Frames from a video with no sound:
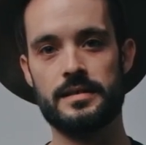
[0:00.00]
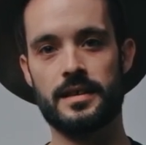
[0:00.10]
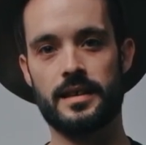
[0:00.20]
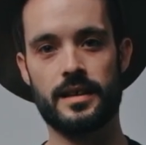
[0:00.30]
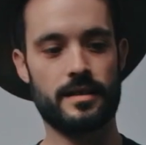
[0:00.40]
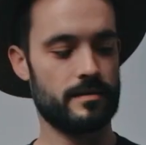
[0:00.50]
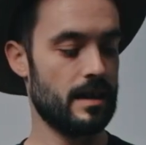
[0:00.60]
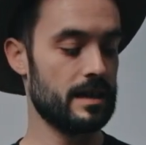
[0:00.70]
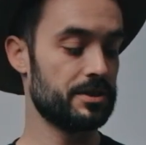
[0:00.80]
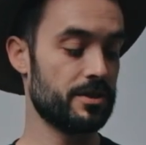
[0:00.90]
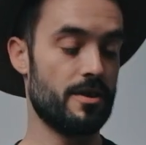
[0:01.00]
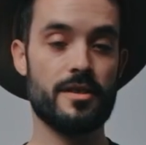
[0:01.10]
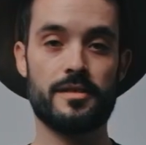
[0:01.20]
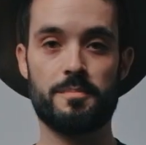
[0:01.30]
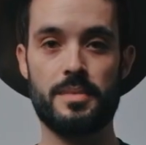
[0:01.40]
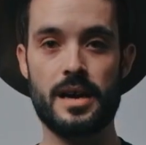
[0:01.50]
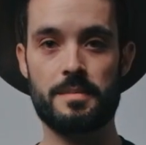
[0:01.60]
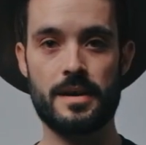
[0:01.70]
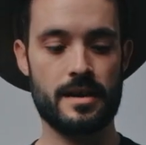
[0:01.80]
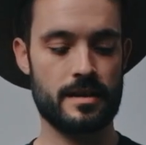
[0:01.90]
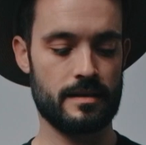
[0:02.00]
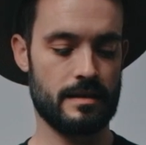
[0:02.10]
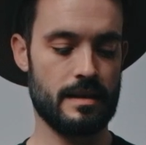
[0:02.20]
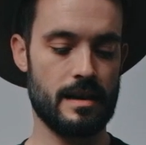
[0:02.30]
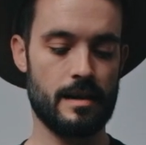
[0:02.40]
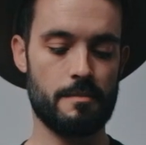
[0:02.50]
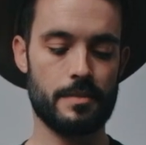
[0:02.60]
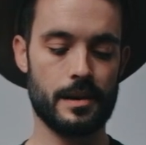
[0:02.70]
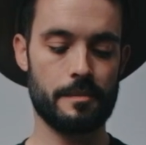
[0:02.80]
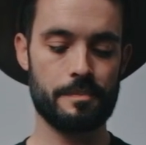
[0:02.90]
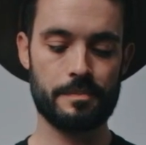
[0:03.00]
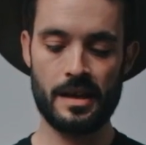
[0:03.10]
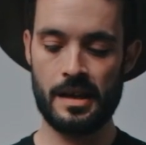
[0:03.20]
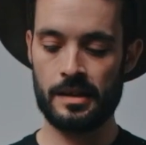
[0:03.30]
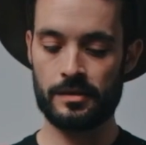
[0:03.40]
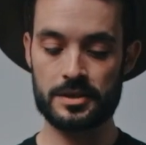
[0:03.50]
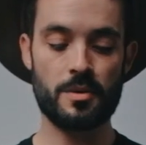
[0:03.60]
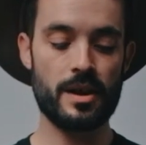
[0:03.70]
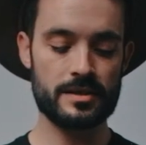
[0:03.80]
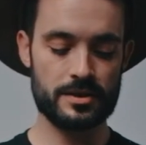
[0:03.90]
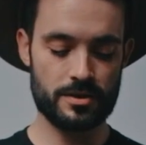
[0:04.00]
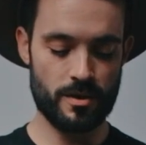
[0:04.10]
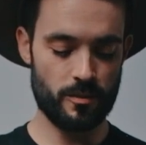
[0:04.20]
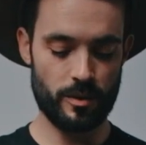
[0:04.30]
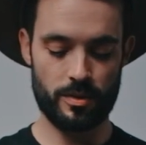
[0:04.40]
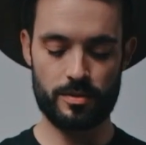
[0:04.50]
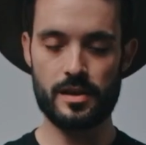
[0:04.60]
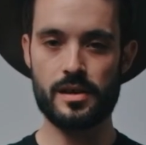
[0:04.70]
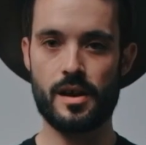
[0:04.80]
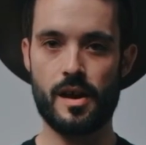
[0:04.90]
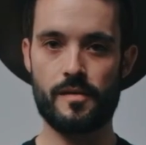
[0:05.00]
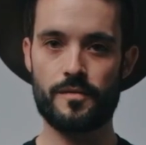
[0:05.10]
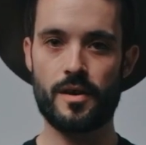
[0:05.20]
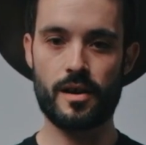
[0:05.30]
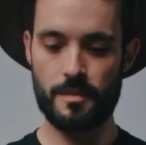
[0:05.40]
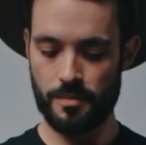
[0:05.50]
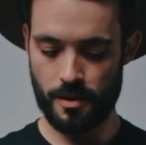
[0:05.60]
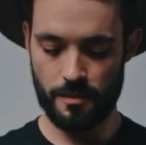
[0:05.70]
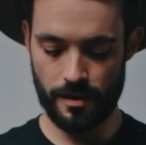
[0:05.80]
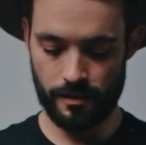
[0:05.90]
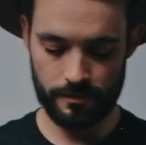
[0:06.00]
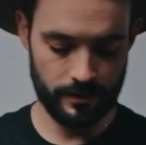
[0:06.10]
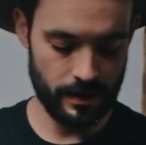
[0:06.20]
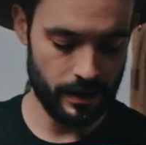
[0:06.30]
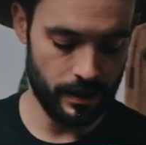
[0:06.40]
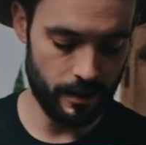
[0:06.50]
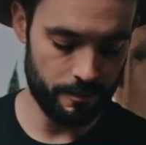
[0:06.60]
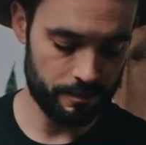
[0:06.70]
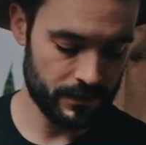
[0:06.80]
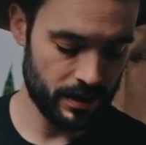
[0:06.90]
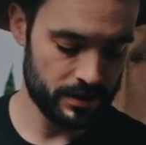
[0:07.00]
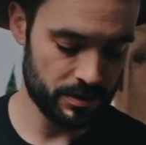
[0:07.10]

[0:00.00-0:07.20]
get latched on the backpack, but let's go ahead and start with the front compartment. So